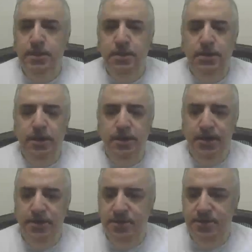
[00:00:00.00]
Hi
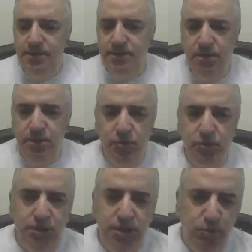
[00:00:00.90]
guys, this is
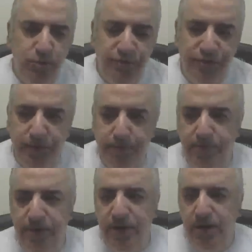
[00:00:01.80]
Georgekc-com from
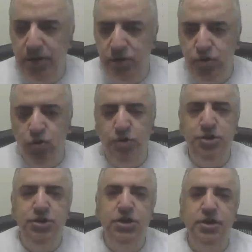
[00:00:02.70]

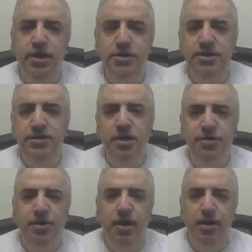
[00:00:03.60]

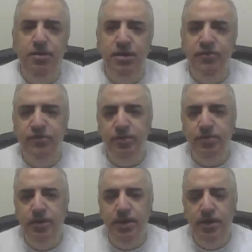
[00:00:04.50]
Georgekc.com and from
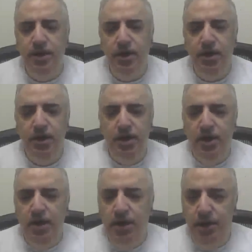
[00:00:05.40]
the
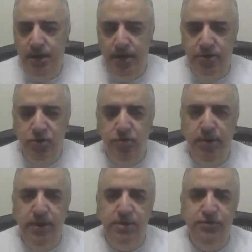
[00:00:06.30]
Linux
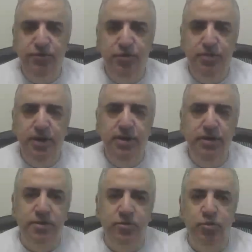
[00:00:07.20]
Commands for
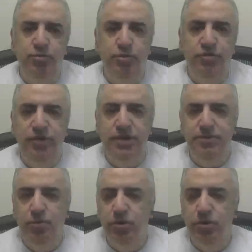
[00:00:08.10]
Beginners group on Facebook.